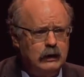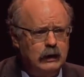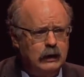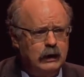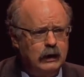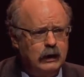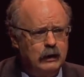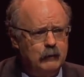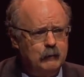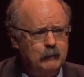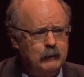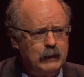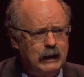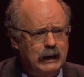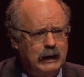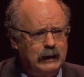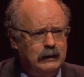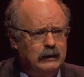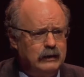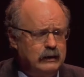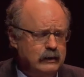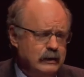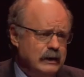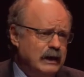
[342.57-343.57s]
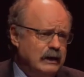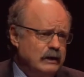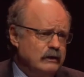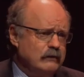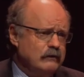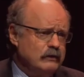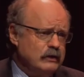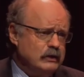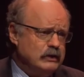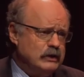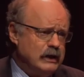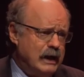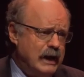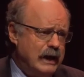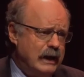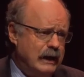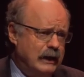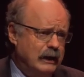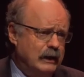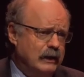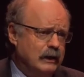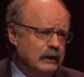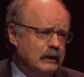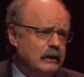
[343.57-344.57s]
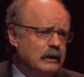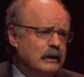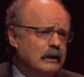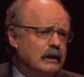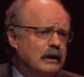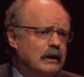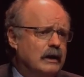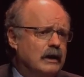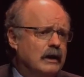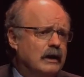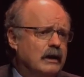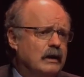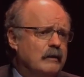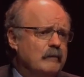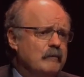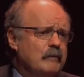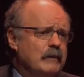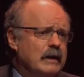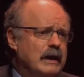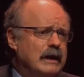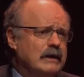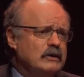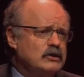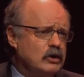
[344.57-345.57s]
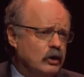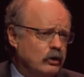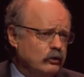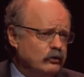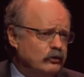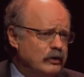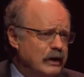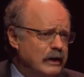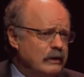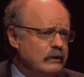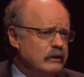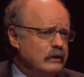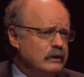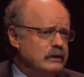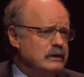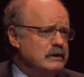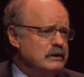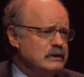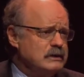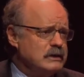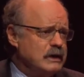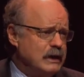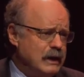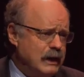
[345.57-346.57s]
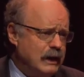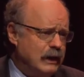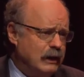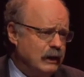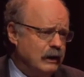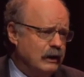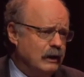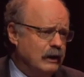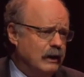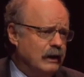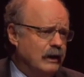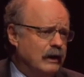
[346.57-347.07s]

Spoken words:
And at the end of the day, it's content that is king.